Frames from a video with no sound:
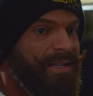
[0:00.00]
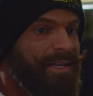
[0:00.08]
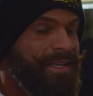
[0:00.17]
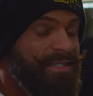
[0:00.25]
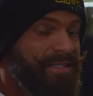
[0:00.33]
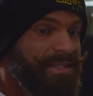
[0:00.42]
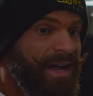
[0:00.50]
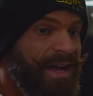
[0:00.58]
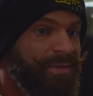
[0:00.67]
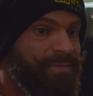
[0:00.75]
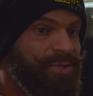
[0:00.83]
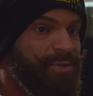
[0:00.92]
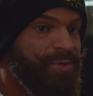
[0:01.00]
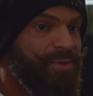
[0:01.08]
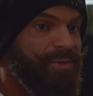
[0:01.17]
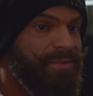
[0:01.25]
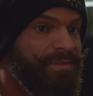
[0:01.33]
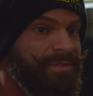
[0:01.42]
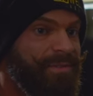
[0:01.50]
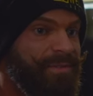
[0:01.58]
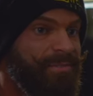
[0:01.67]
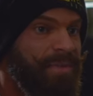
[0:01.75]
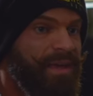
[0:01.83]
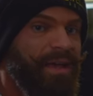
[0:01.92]
It's time to
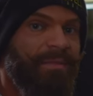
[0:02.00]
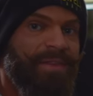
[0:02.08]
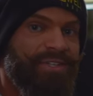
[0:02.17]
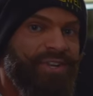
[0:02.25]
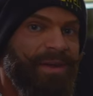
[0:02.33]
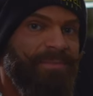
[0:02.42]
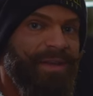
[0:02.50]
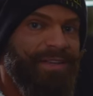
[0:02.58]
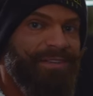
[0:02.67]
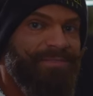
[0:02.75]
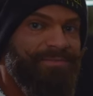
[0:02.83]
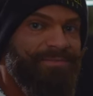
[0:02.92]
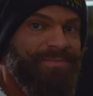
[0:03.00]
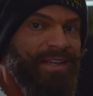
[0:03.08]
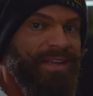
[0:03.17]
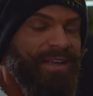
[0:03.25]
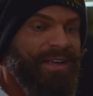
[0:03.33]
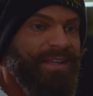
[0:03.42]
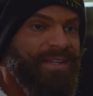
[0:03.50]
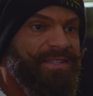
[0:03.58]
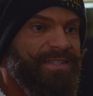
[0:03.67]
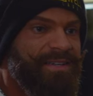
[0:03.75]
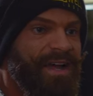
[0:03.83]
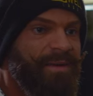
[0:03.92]
become the champion.
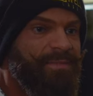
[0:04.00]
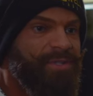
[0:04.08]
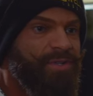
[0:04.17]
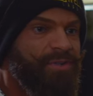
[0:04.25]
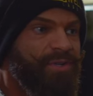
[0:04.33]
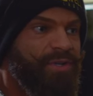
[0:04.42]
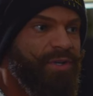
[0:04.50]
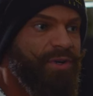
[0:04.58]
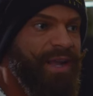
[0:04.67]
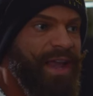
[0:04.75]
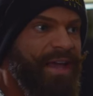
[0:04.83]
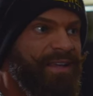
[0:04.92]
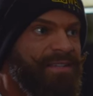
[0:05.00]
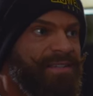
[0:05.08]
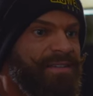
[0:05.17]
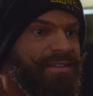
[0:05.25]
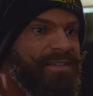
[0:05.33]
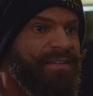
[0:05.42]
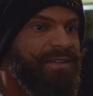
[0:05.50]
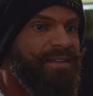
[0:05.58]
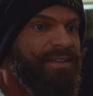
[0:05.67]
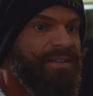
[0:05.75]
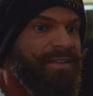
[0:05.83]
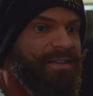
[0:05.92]
It's time to create
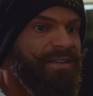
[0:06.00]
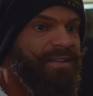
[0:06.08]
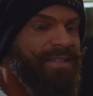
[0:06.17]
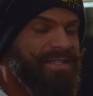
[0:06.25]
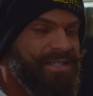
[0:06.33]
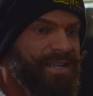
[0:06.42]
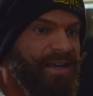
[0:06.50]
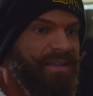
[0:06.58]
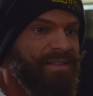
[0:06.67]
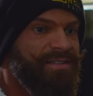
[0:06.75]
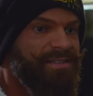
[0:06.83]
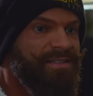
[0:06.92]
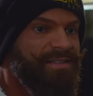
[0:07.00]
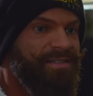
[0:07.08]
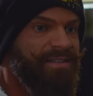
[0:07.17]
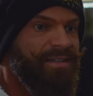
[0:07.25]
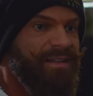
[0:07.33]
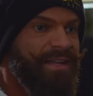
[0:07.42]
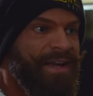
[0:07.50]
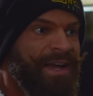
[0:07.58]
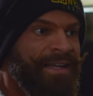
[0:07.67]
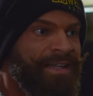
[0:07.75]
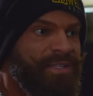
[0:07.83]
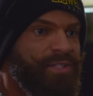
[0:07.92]
the skills
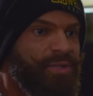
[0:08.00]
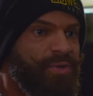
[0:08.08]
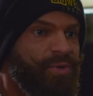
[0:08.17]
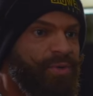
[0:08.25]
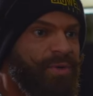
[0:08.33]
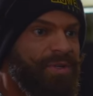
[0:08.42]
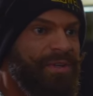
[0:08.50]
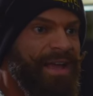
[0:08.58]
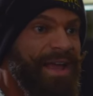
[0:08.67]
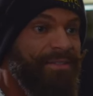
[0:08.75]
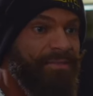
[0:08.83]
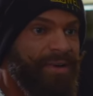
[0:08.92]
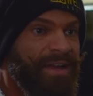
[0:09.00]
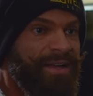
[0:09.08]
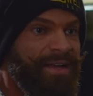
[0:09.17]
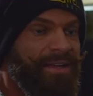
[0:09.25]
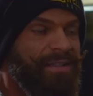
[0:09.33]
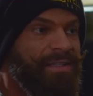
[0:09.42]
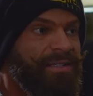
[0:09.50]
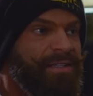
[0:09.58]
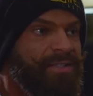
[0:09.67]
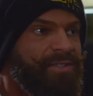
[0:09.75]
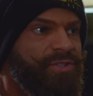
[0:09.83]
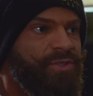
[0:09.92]
I need to have ready
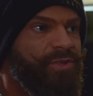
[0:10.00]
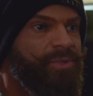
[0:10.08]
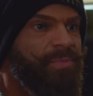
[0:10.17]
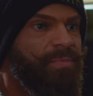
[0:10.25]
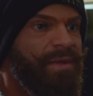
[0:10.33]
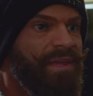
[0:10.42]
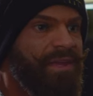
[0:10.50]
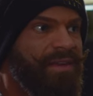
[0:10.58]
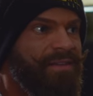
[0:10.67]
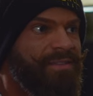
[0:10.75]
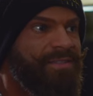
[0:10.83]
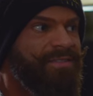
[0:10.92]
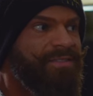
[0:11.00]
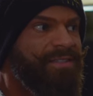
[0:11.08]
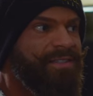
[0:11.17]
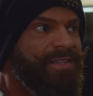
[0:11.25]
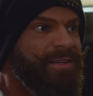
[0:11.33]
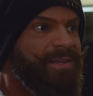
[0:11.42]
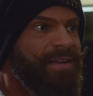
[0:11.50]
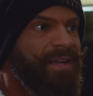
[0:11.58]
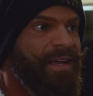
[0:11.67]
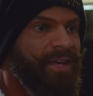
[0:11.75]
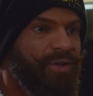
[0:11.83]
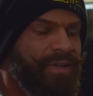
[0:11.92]
to be
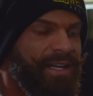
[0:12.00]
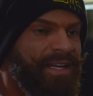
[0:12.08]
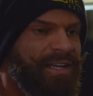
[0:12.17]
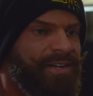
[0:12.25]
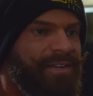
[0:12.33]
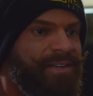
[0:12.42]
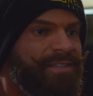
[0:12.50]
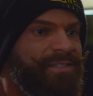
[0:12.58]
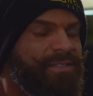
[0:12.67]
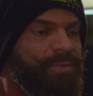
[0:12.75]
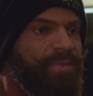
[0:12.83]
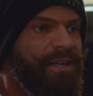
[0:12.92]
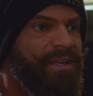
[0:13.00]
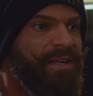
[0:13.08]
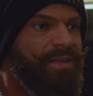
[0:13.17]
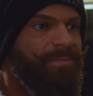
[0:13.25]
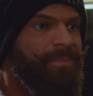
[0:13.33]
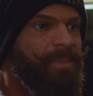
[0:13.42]
a good leader, to be